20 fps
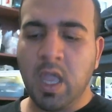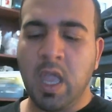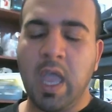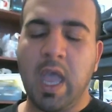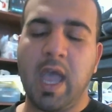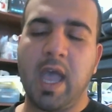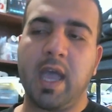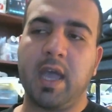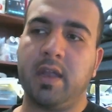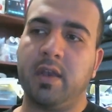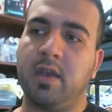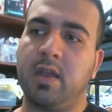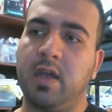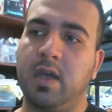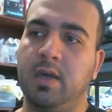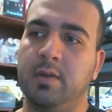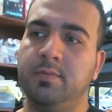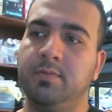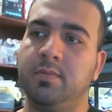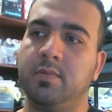and
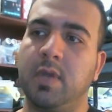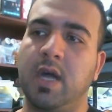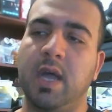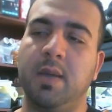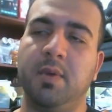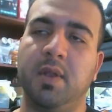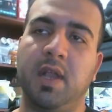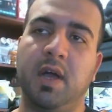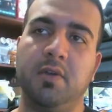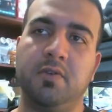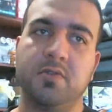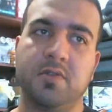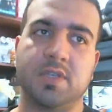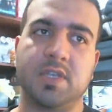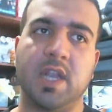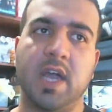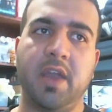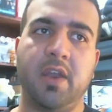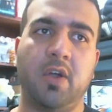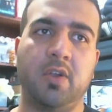I'm allowed to
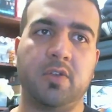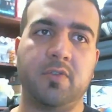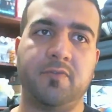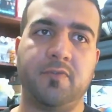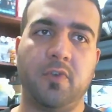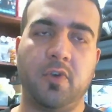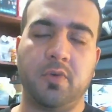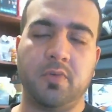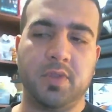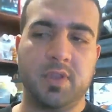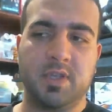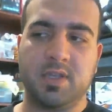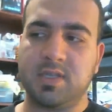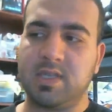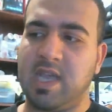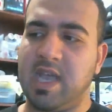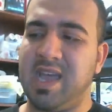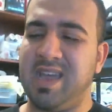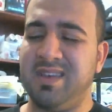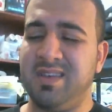slide onto floor with this.
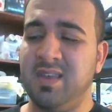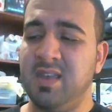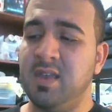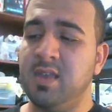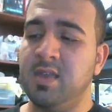And